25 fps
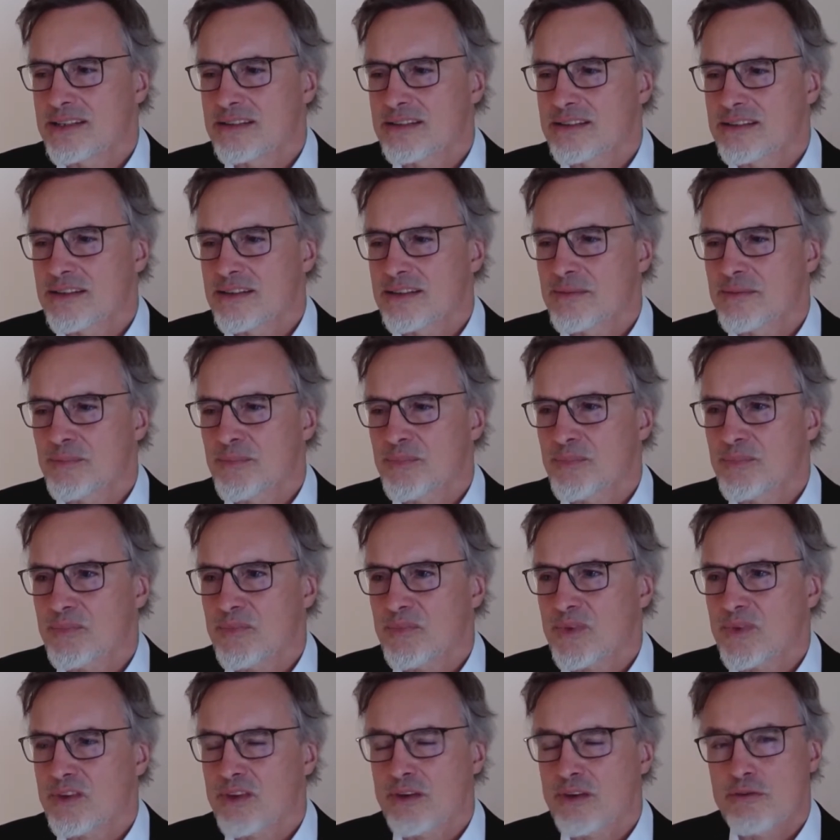
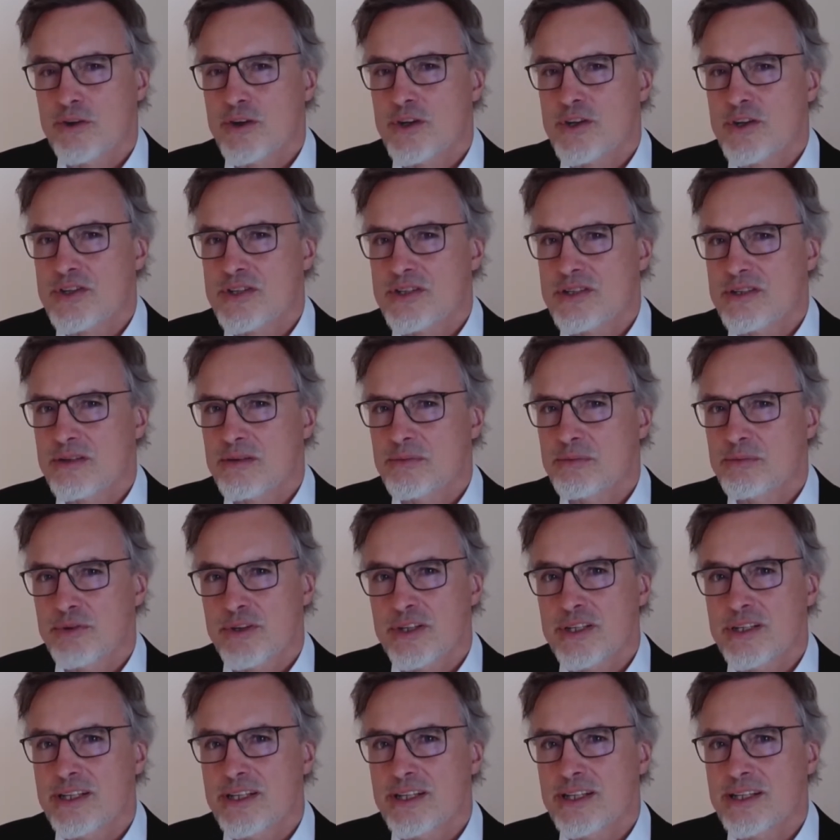the first
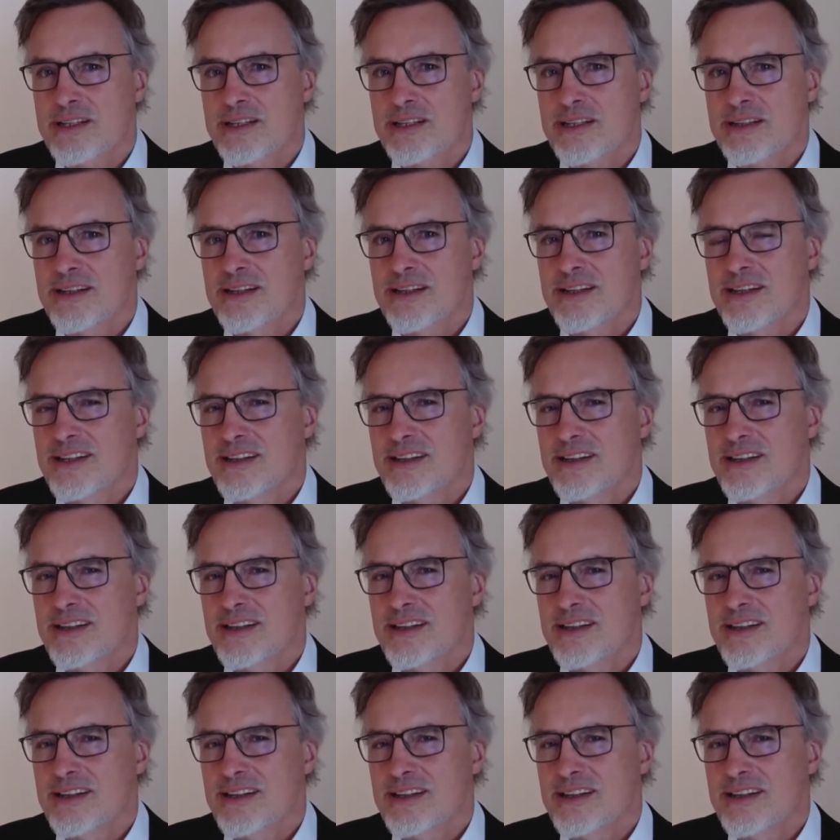printing,